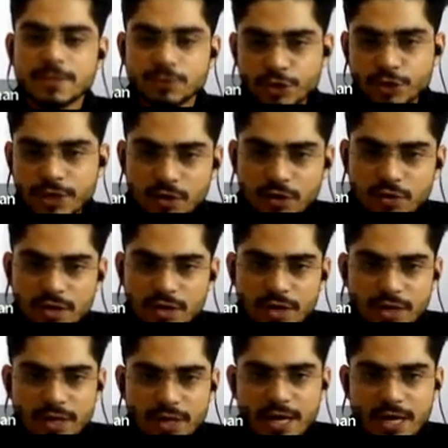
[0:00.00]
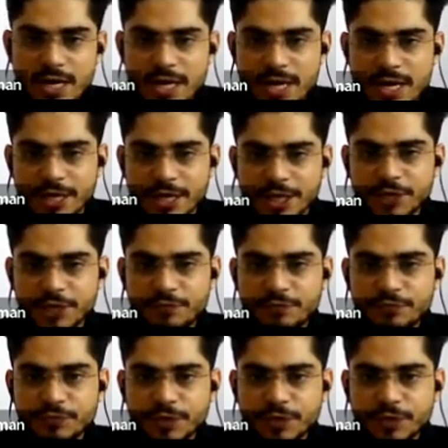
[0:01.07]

So now if